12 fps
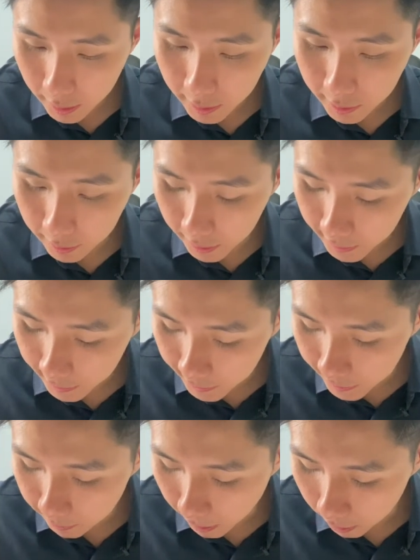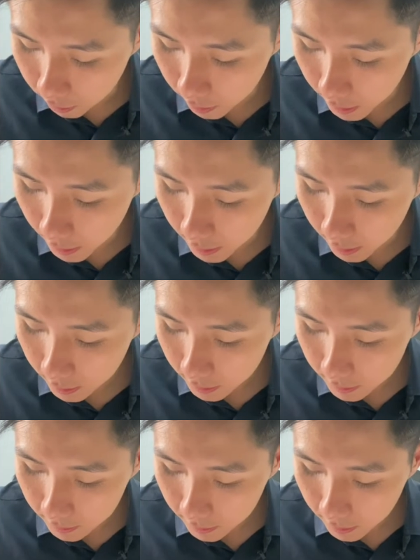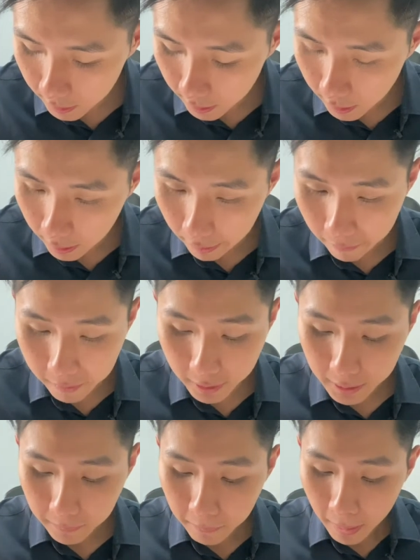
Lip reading: So this is the boundary data. All right.